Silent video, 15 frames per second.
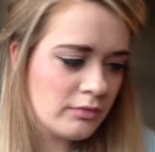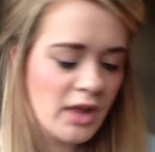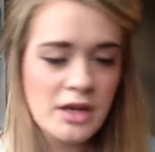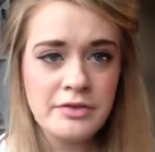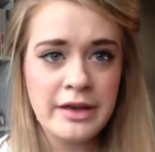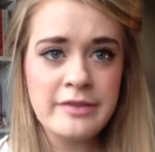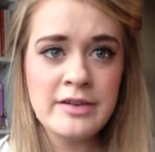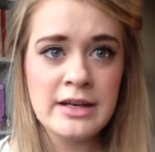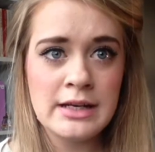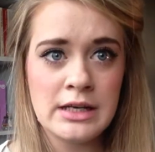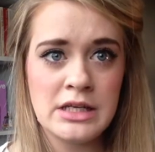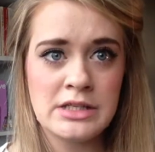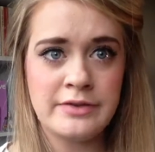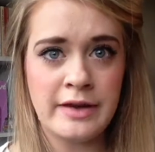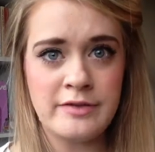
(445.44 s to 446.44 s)
Favourite and
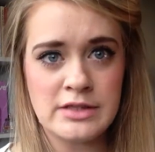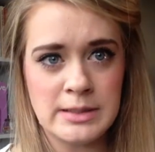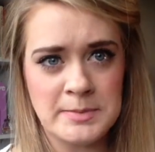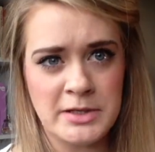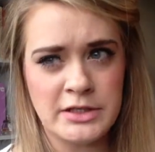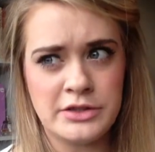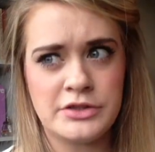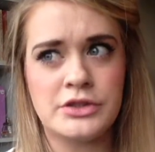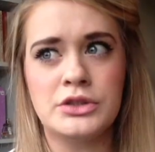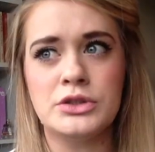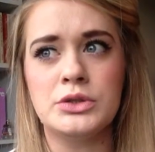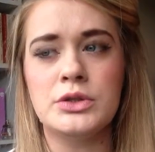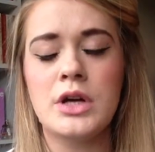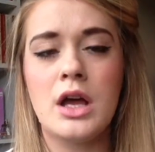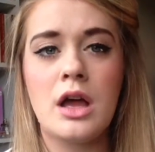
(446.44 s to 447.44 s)
least favourite subject at
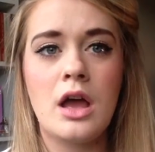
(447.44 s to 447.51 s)
school.